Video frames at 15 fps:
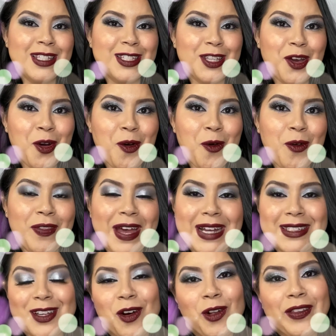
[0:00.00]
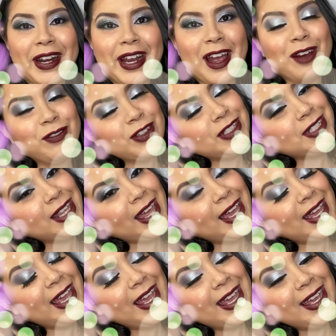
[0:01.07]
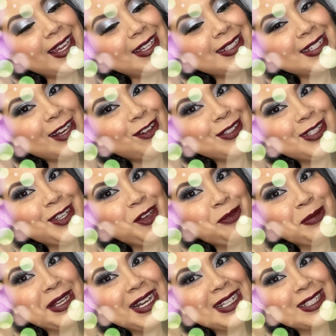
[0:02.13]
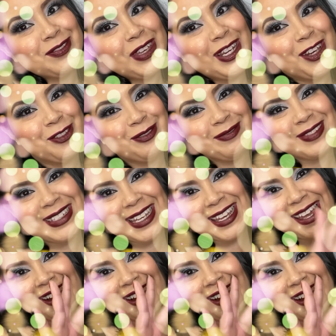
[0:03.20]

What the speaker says: So that's all that I have for today, and I'll see you in my next video. Take